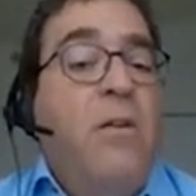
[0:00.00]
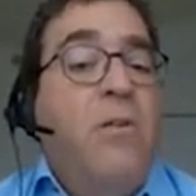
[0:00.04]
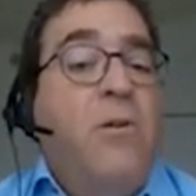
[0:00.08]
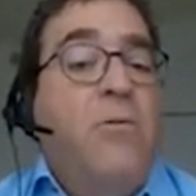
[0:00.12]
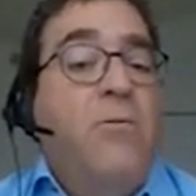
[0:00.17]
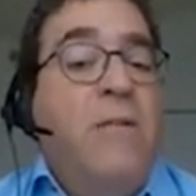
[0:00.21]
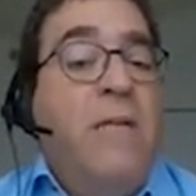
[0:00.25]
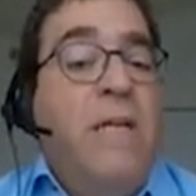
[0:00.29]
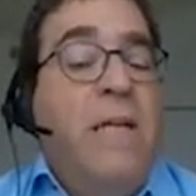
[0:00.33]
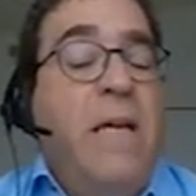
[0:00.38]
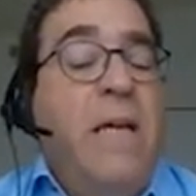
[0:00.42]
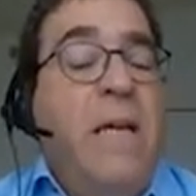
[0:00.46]

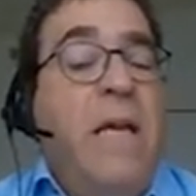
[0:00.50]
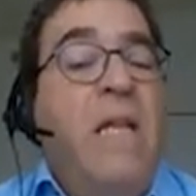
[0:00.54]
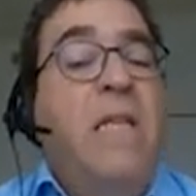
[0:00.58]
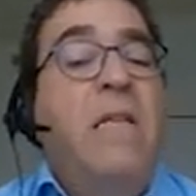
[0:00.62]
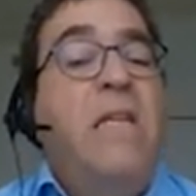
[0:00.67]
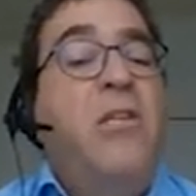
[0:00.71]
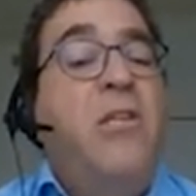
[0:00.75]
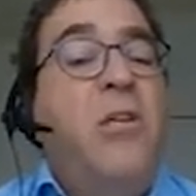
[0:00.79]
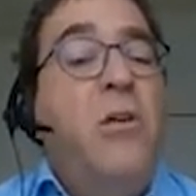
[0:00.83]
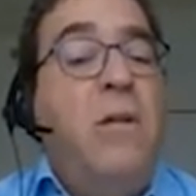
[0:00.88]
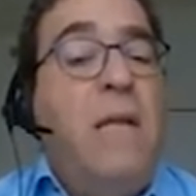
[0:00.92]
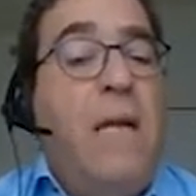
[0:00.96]
So the
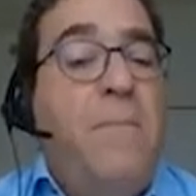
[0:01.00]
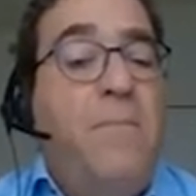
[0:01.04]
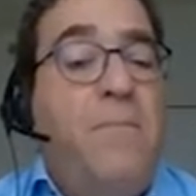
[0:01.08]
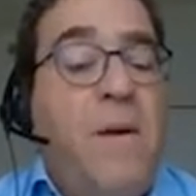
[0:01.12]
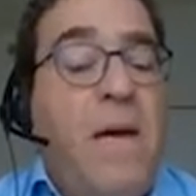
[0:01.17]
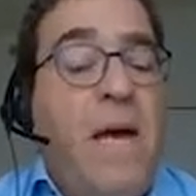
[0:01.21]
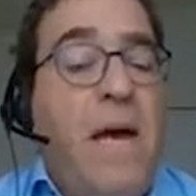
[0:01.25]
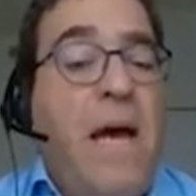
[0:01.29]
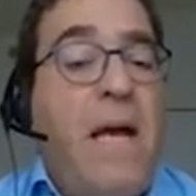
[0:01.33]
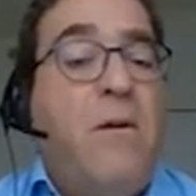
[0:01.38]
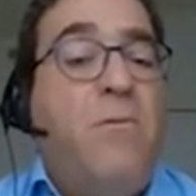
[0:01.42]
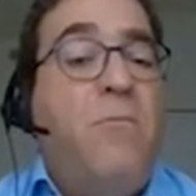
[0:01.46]
initial
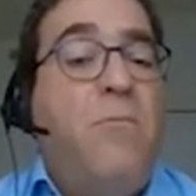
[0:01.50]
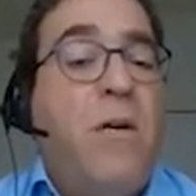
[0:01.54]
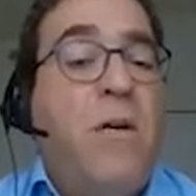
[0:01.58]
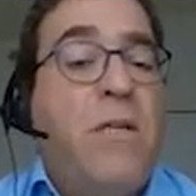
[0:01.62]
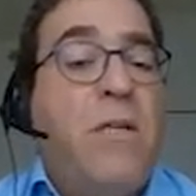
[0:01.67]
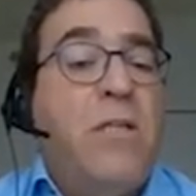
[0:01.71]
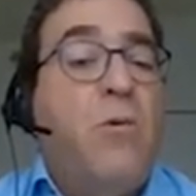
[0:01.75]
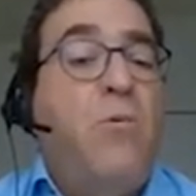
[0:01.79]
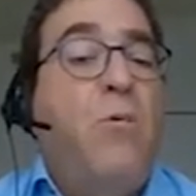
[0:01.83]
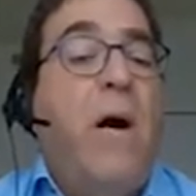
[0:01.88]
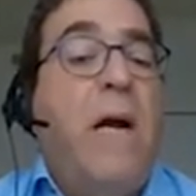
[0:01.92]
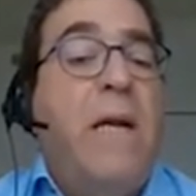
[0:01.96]
impact
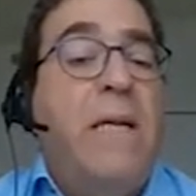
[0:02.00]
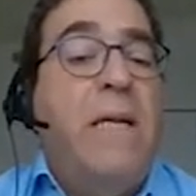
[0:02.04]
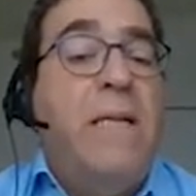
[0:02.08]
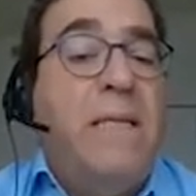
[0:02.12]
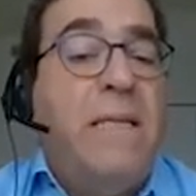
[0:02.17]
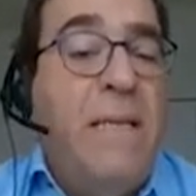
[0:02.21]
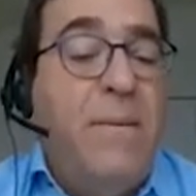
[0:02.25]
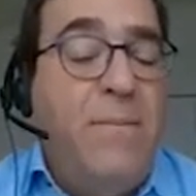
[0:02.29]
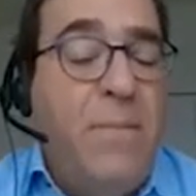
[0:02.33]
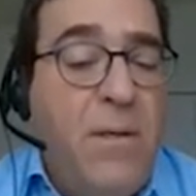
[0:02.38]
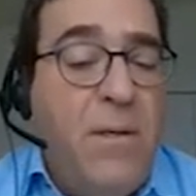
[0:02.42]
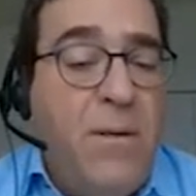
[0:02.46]
was quite
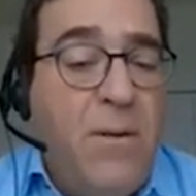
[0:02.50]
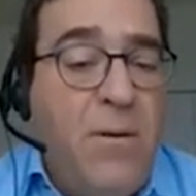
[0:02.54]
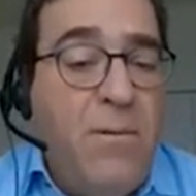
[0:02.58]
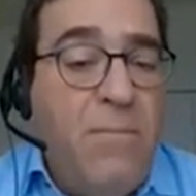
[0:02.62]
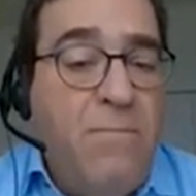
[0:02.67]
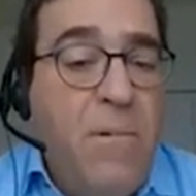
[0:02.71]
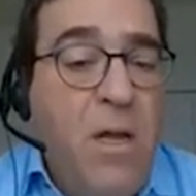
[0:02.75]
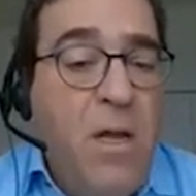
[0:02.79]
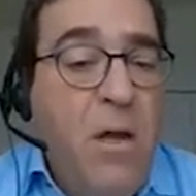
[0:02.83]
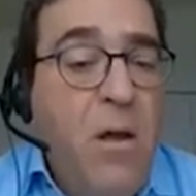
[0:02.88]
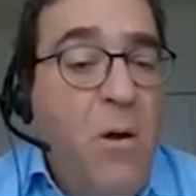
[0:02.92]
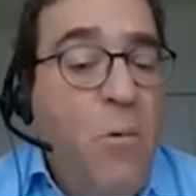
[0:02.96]
similar.
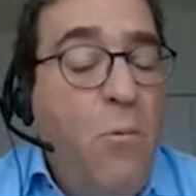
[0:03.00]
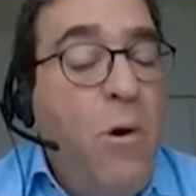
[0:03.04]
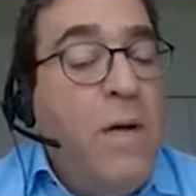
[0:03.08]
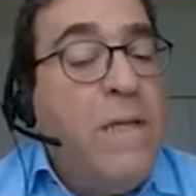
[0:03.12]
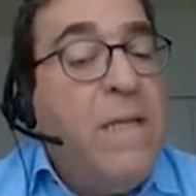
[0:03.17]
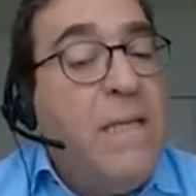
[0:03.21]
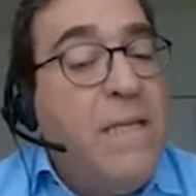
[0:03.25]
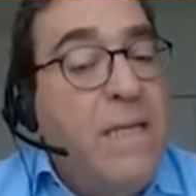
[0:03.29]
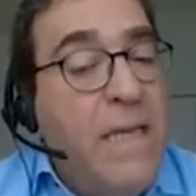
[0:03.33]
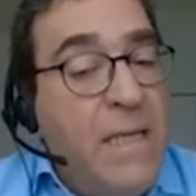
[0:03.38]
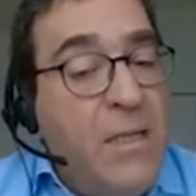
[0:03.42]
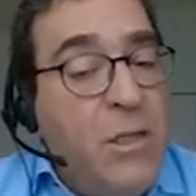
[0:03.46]

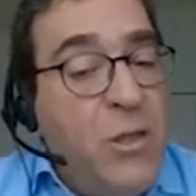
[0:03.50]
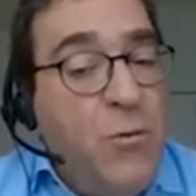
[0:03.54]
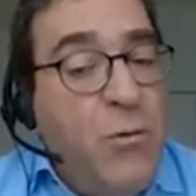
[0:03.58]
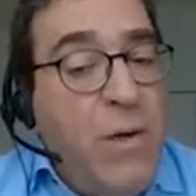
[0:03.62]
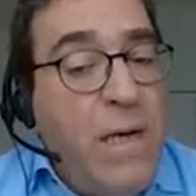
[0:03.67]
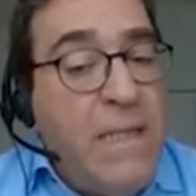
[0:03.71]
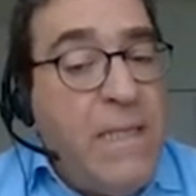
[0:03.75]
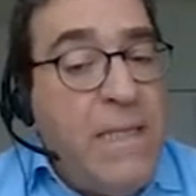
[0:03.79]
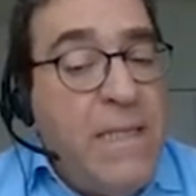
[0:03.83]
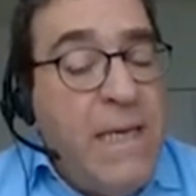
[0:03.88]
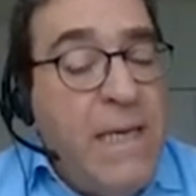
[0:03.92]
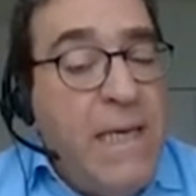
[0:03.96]
What is
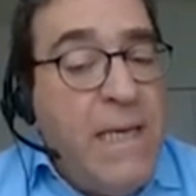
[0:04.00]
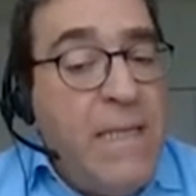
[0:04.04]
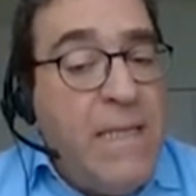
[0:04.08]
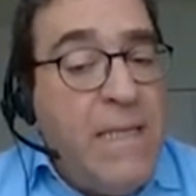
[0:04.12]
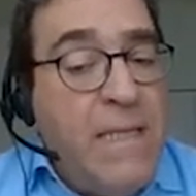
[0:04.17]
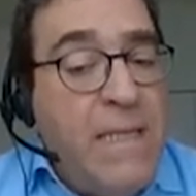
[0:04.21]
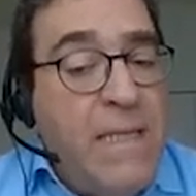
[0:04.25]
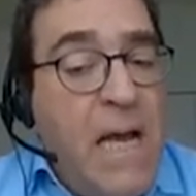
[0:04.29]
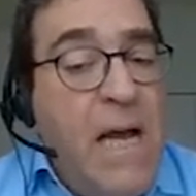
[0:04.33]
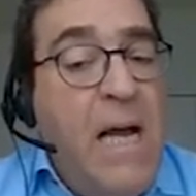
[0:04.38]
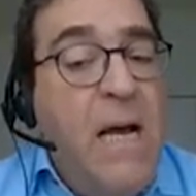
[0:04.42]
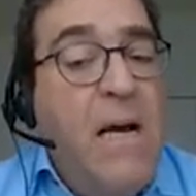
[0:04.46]
interesting
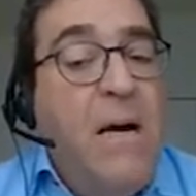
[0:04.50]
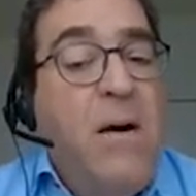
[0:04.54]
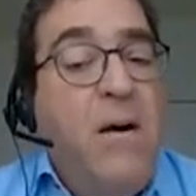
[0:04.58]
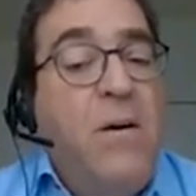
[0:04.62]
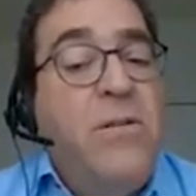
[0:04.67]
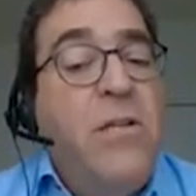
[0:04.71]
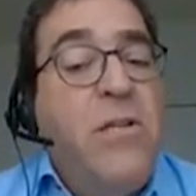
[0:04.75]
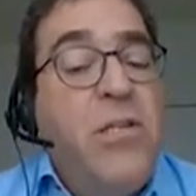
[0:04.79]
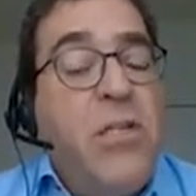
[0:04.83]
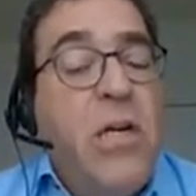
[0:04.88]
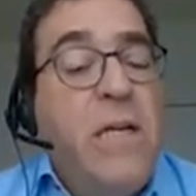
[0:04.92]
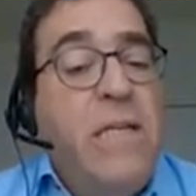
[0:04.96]
is
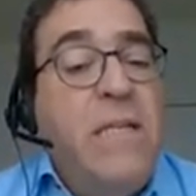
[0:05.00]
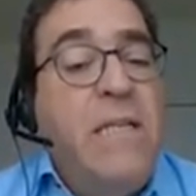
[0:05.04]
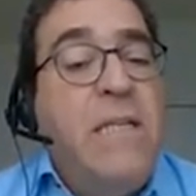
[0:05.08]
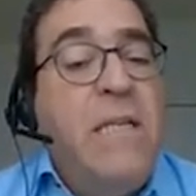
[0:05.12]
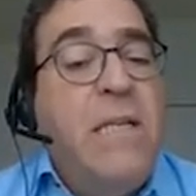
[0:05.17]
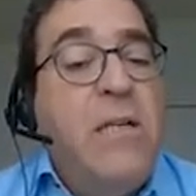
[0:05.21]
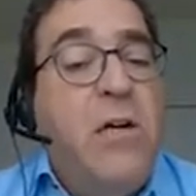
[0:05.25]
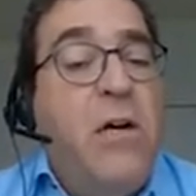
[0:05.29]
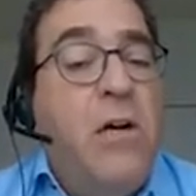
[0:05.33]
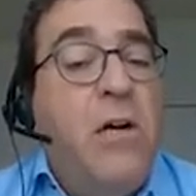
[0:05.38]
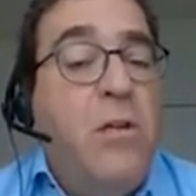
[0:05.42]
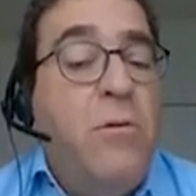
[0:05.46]
how the Chinese
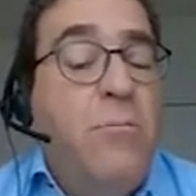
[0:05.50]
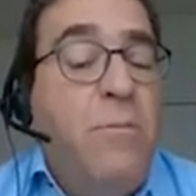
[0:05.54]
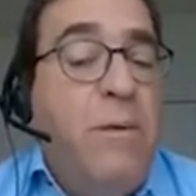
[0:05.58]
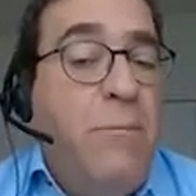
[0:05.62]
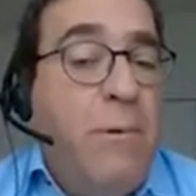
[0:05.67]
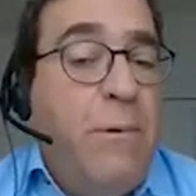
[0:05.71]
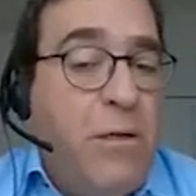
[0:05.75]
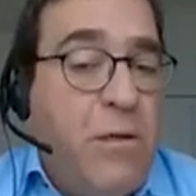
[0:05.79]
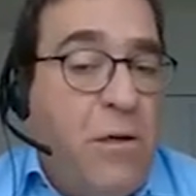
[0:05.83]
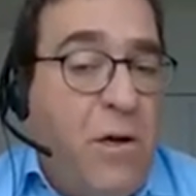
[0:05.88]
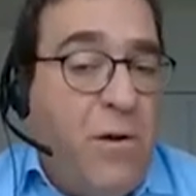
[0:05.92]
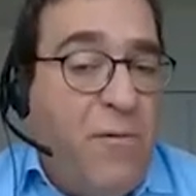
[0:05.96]
economy
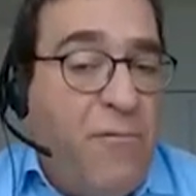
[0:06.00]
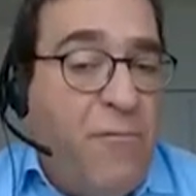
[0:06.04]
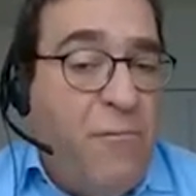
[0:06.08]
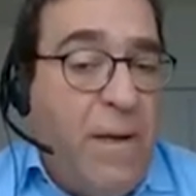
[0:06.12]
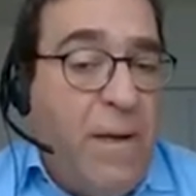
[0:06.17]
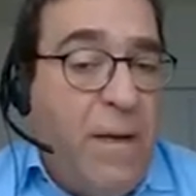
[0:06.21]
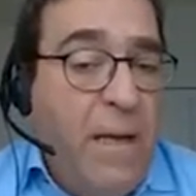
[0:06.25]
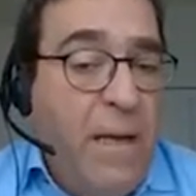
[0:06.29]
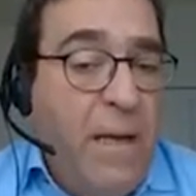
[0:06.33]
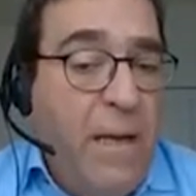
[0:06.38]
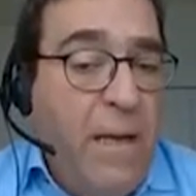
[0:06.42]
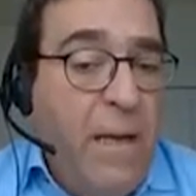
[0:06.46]

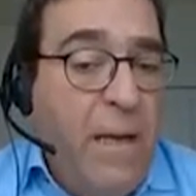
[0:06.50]
recovered.